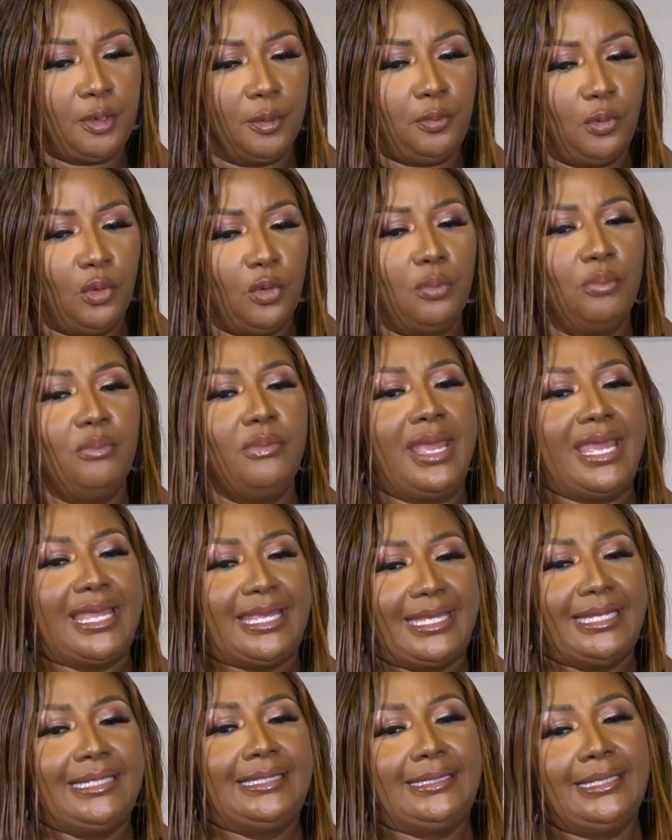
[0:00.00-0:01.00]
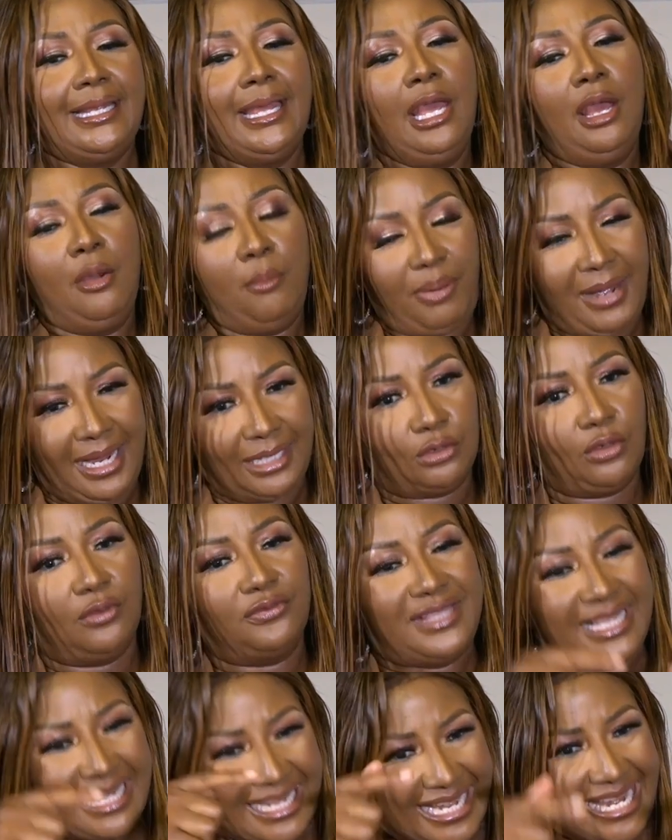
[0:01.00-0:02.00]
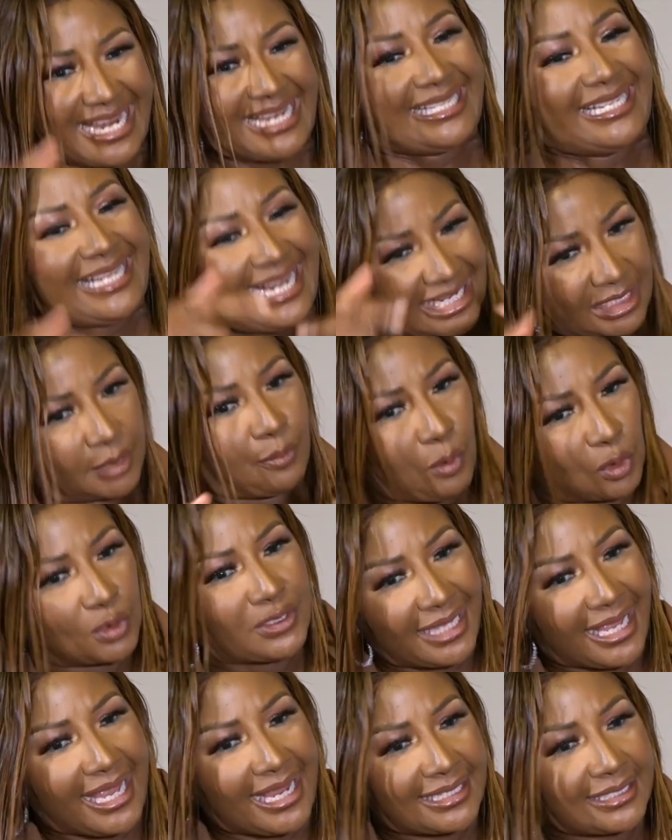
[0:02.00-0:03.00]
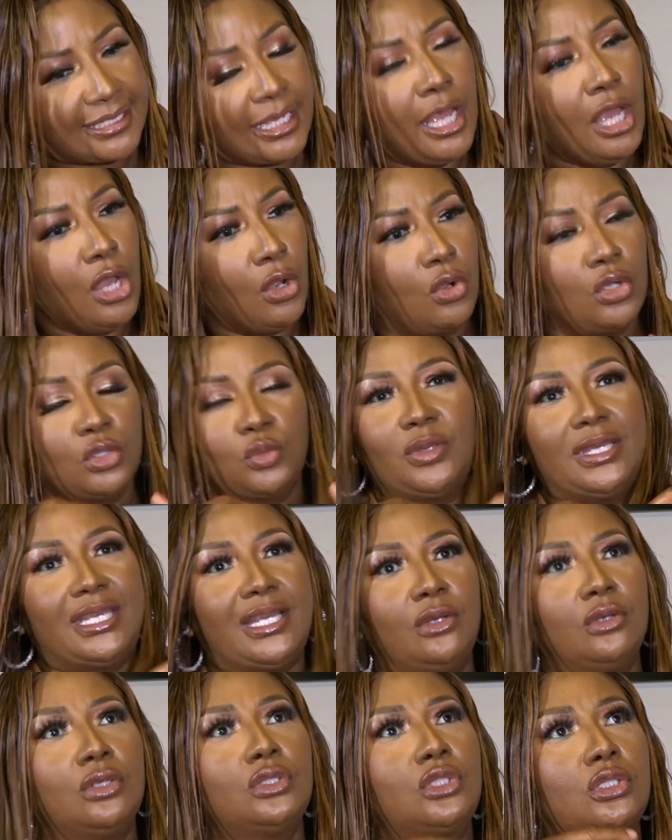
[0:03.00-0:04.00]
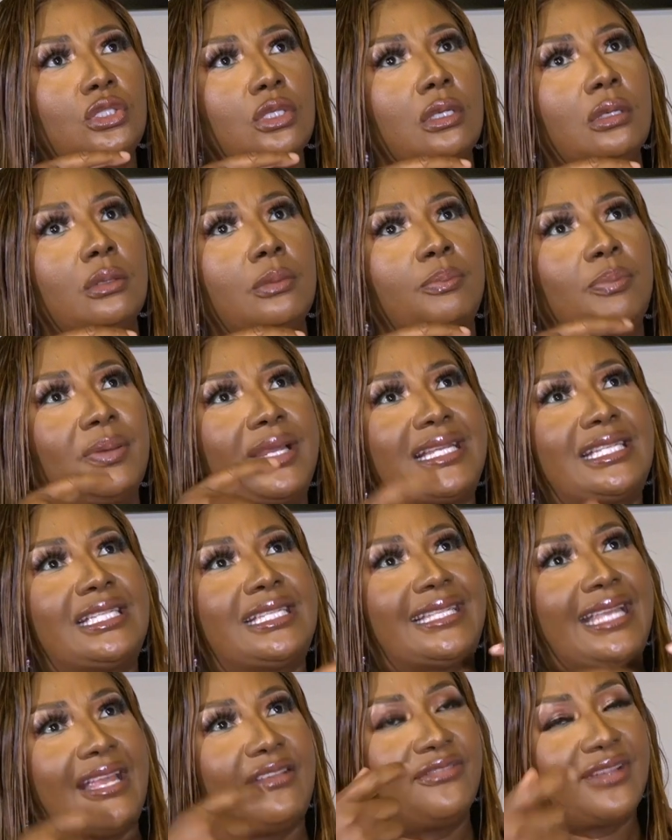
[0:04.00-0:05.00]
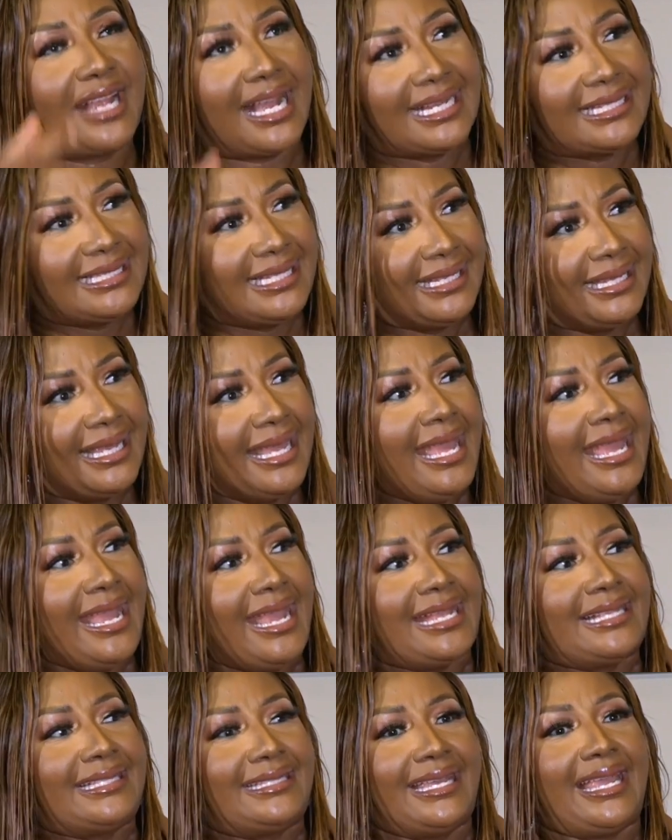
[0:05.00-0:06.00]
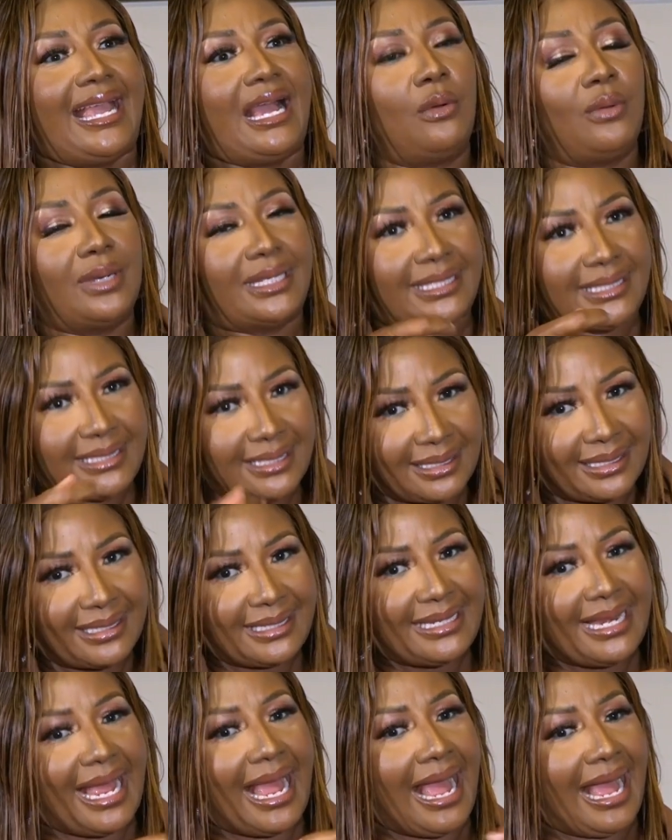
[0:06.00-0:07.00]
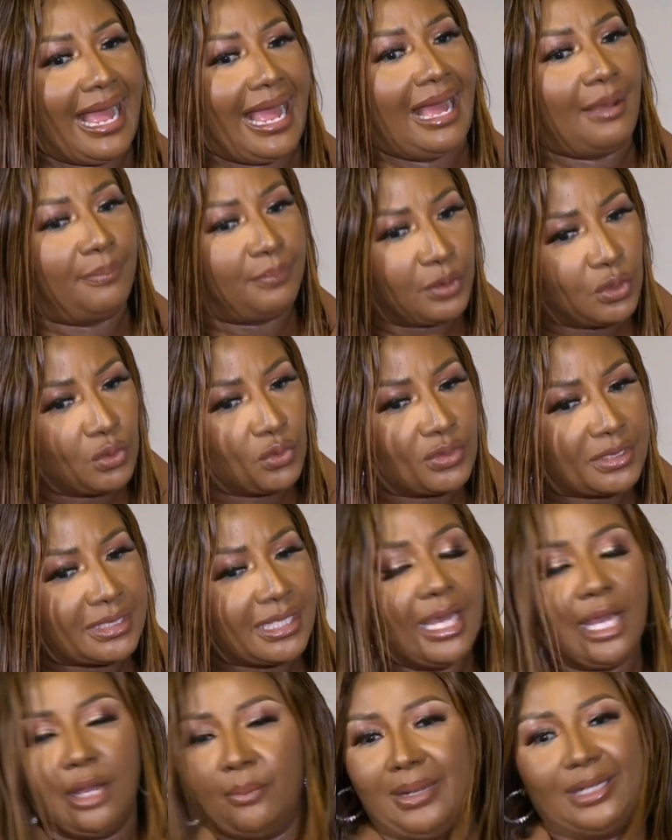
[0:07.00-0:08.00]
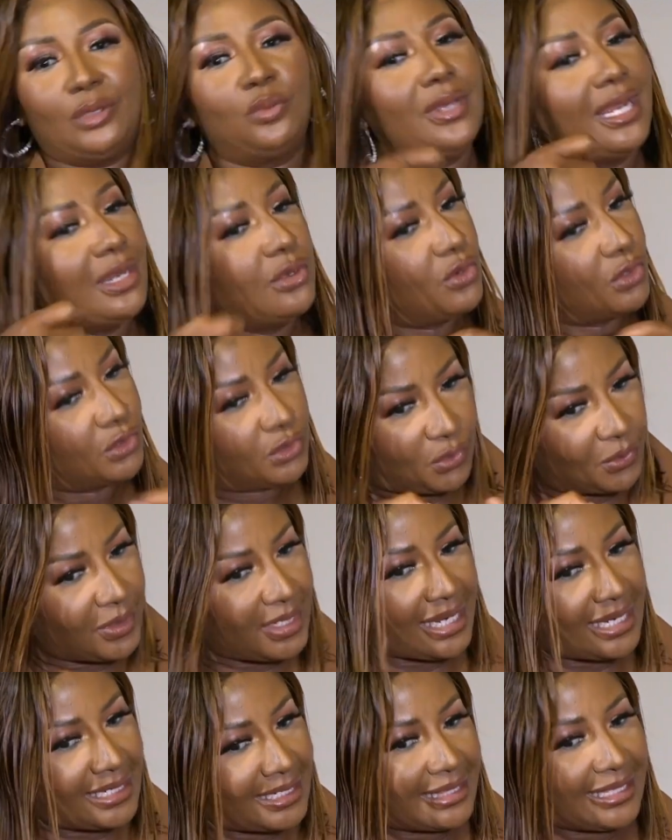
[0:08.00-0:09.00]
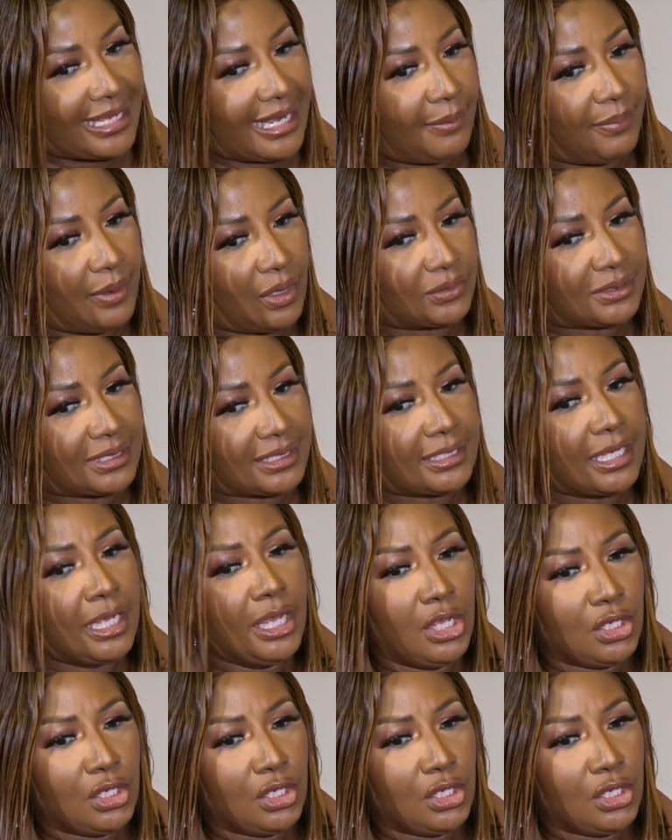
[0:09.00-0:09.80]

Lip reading: people, make it part of the National Sports Act, because we cannot preach safeguarding and say our children are abused, but we are not doing anything about it.